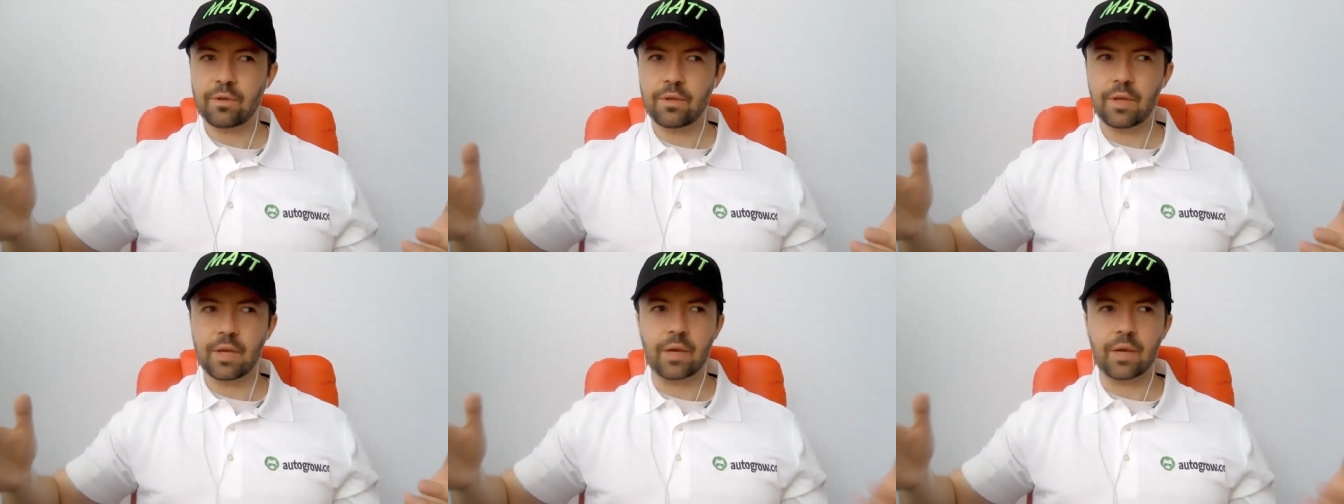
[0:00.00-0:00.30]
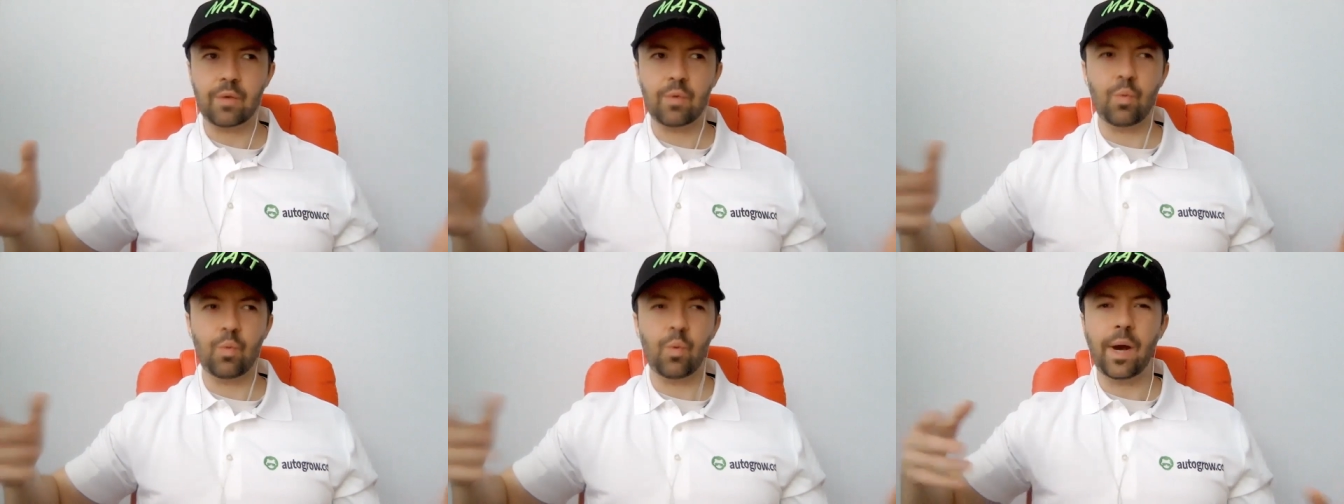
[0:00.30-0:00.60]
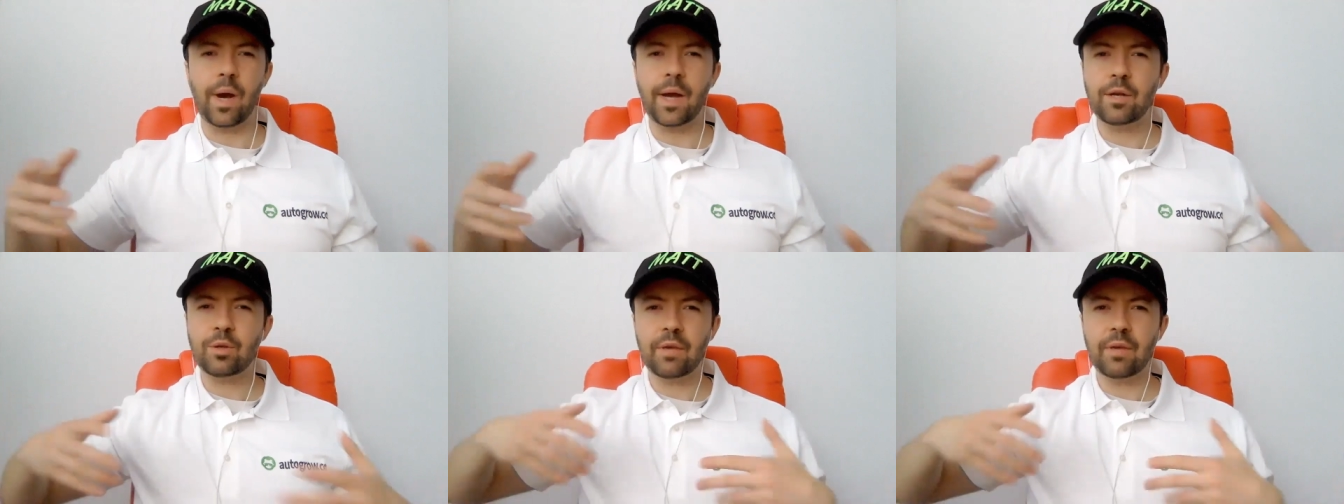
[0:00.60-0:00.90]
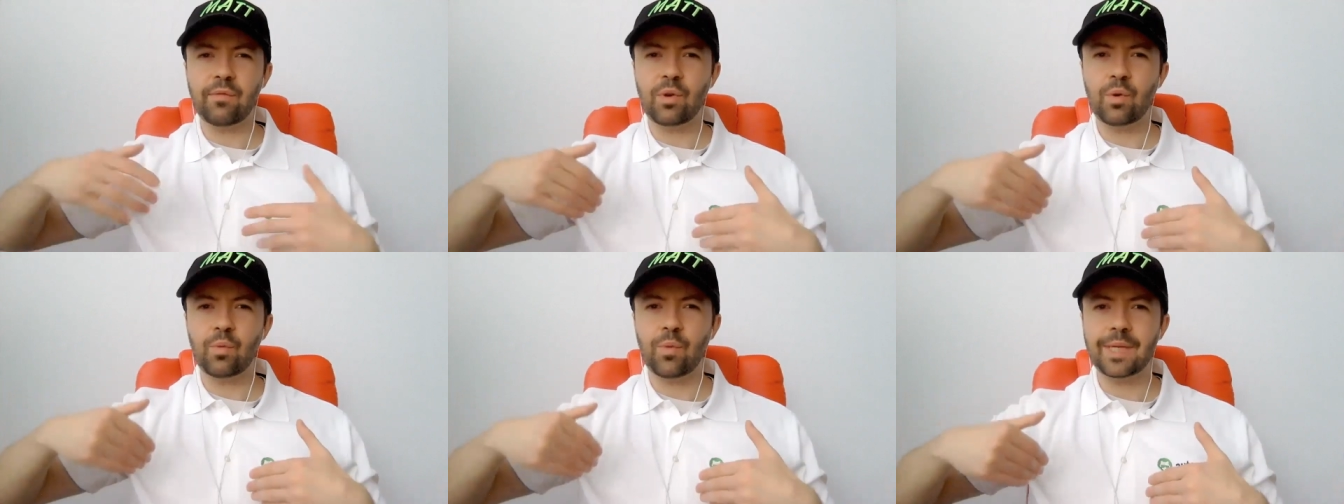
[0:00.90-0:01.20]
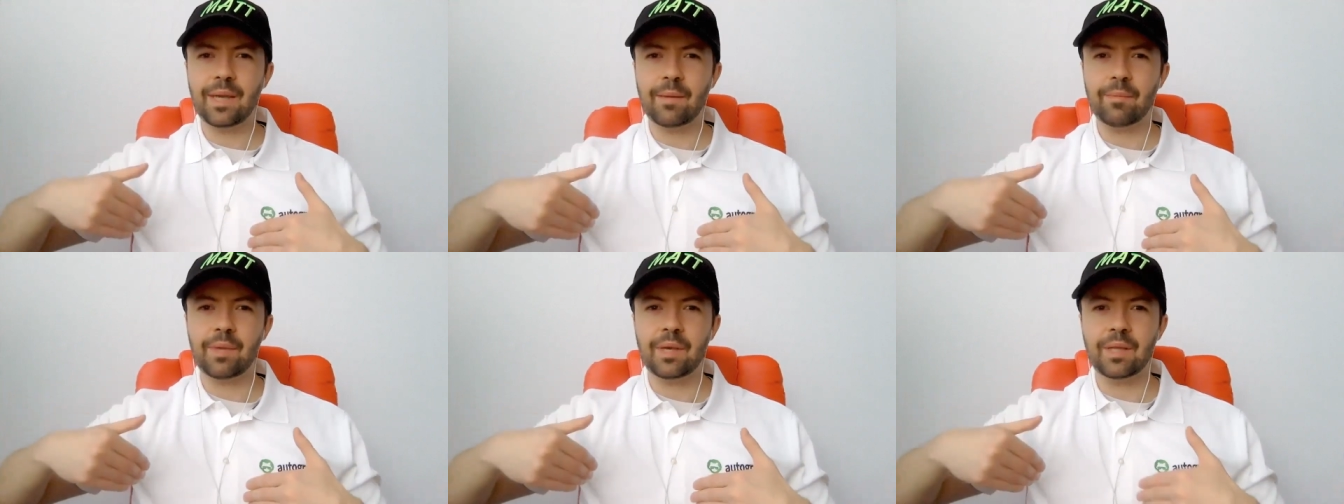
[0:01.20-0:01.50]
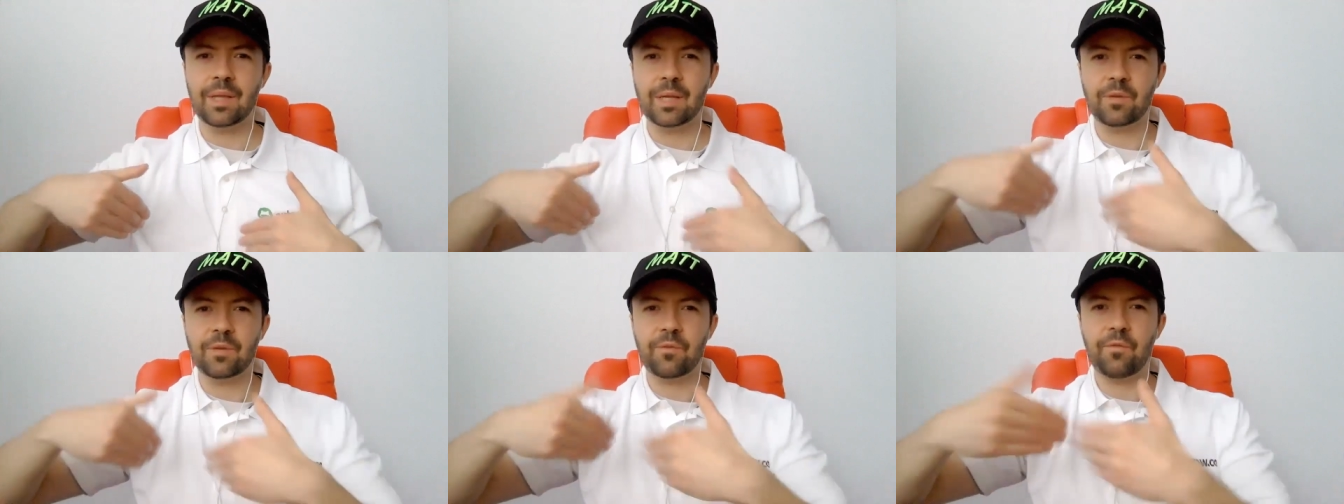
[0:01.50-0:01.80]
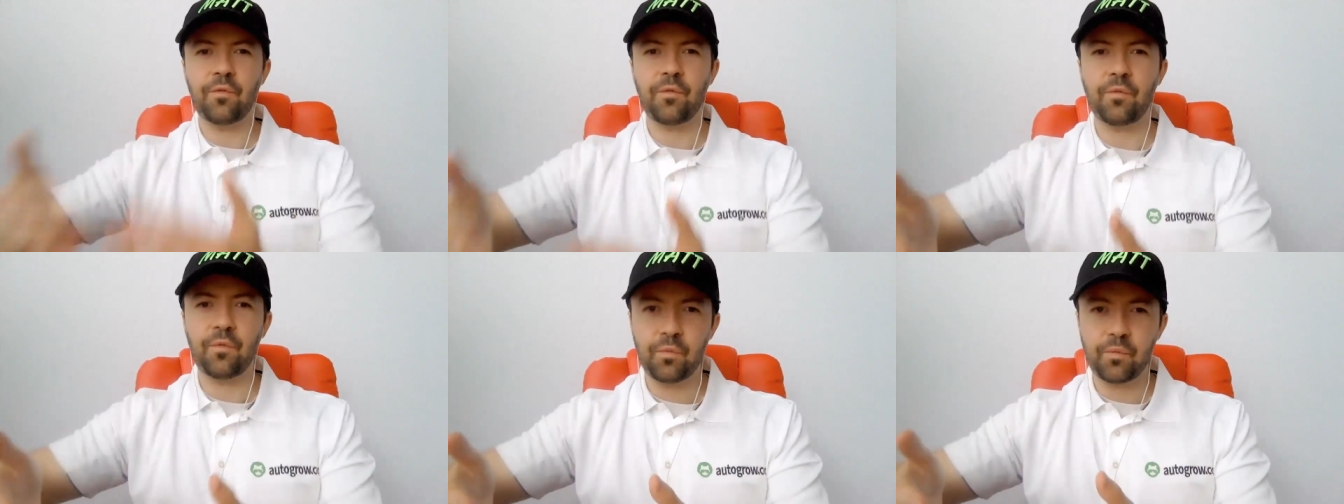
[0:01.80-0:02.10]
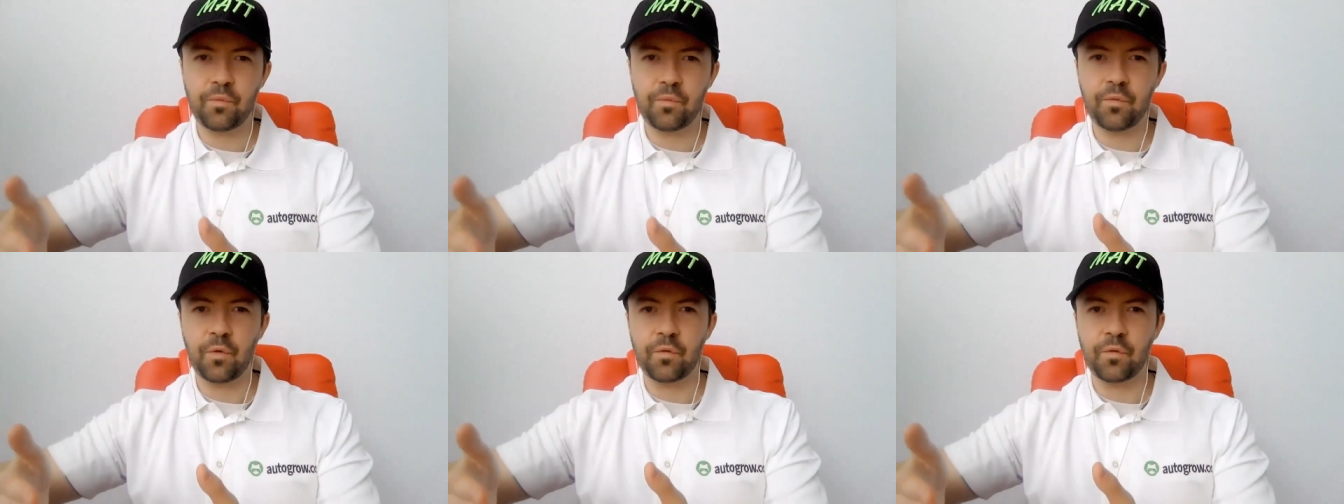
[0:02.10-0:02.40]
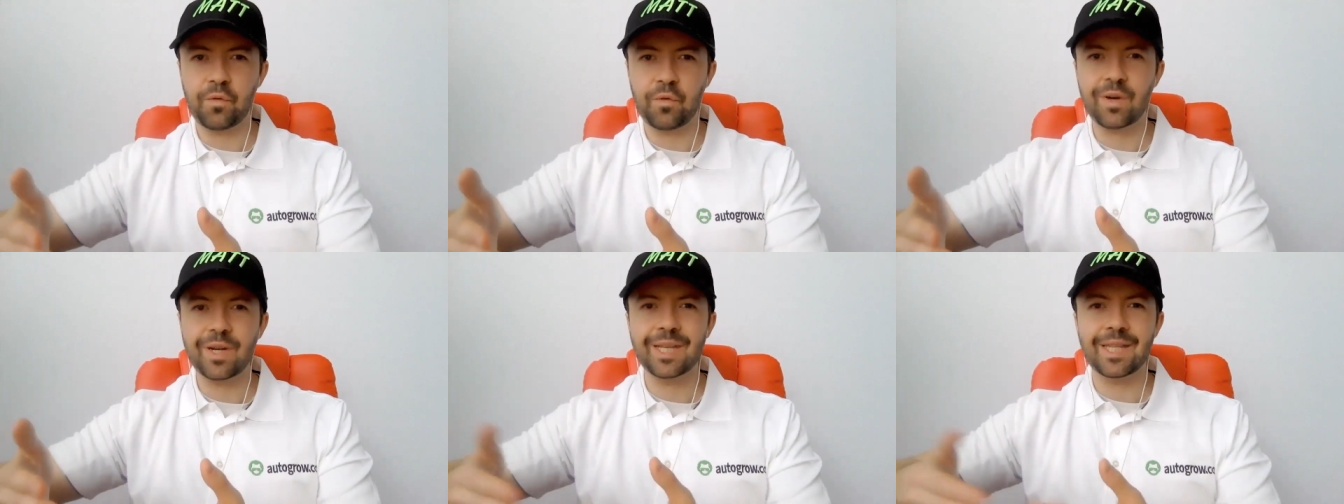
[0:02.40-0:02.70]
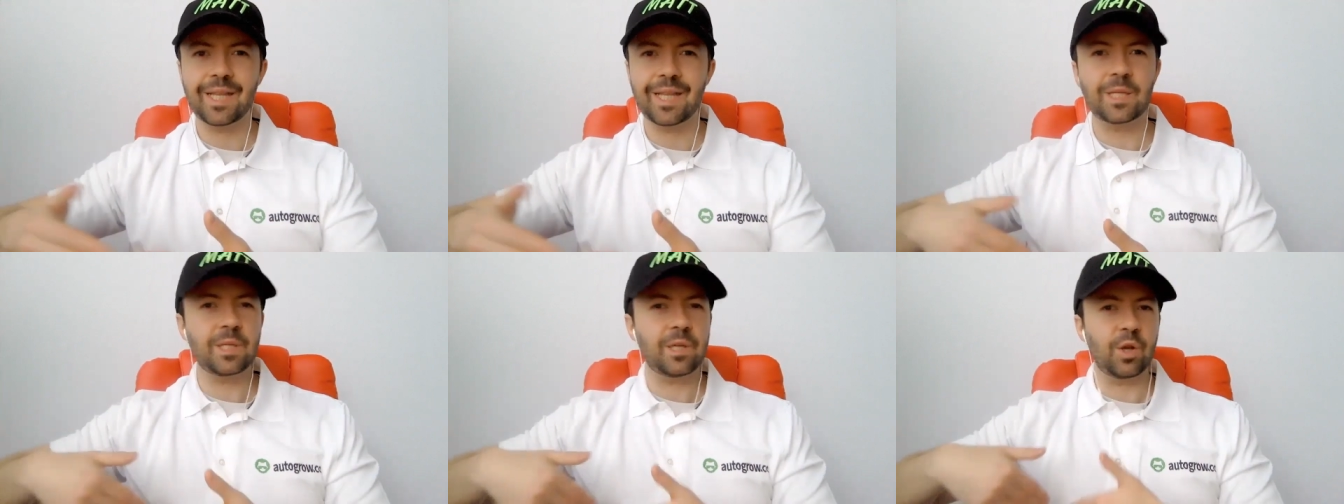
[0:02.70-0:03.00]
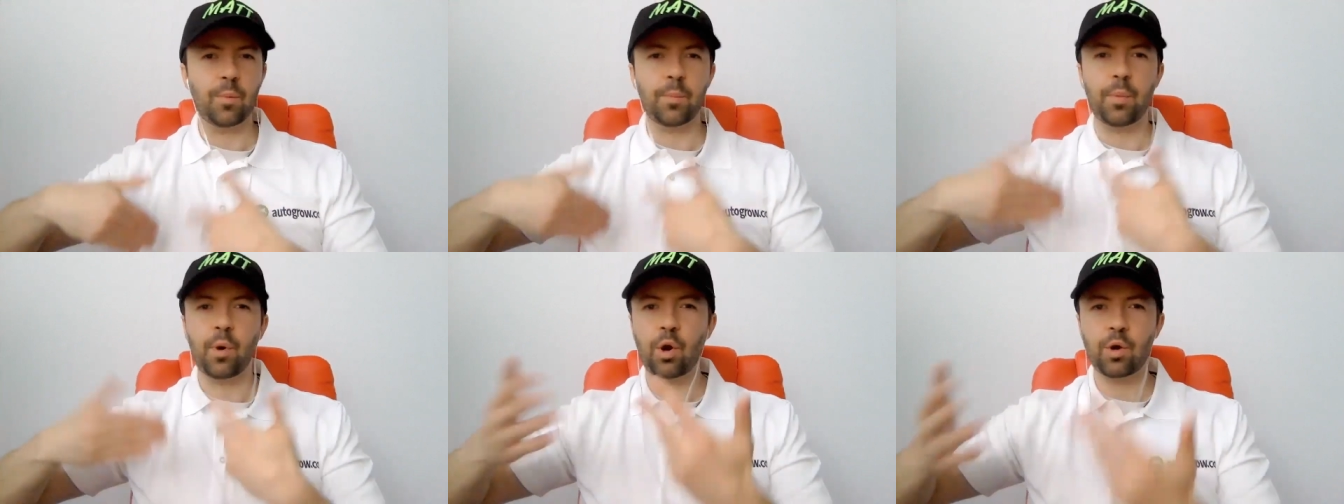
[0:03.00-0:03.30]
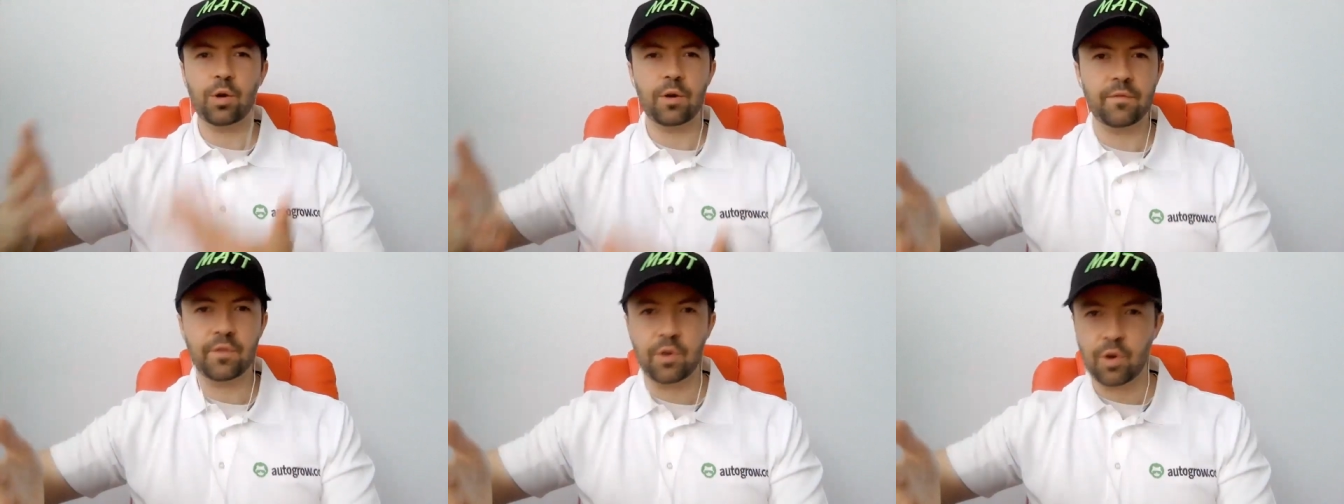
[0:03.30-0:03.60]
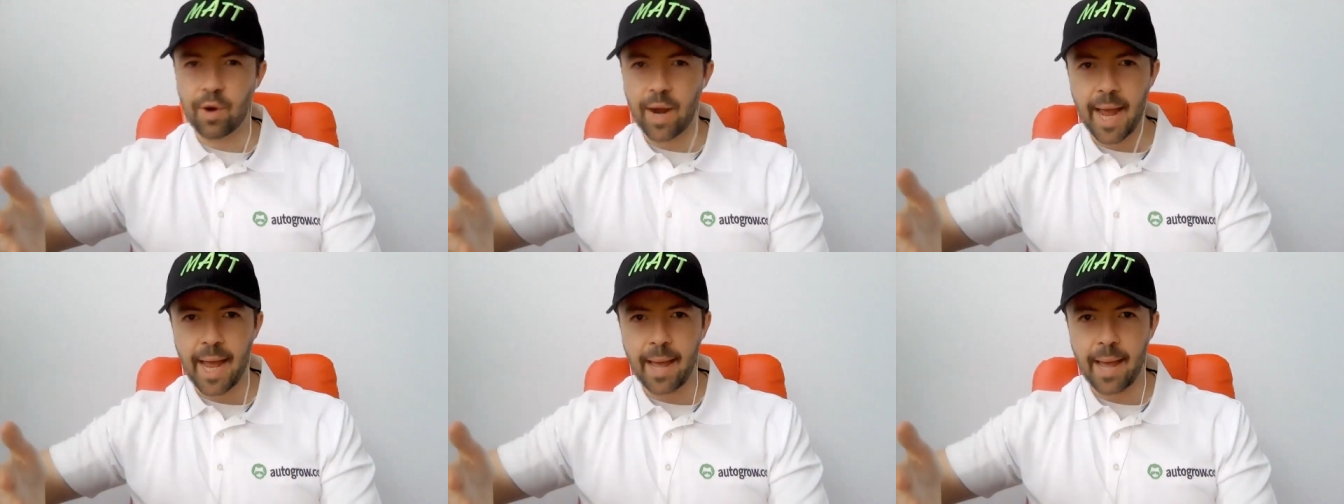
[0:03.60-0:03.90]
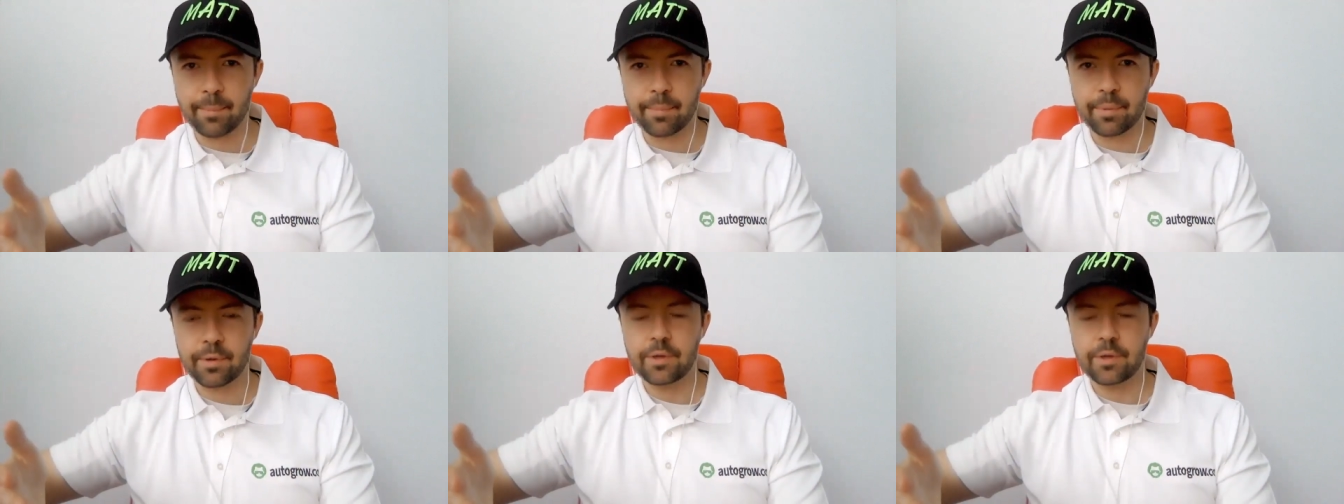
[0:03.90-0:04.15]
Like, why are you giving away something that's for free, that's, you know, part of your app?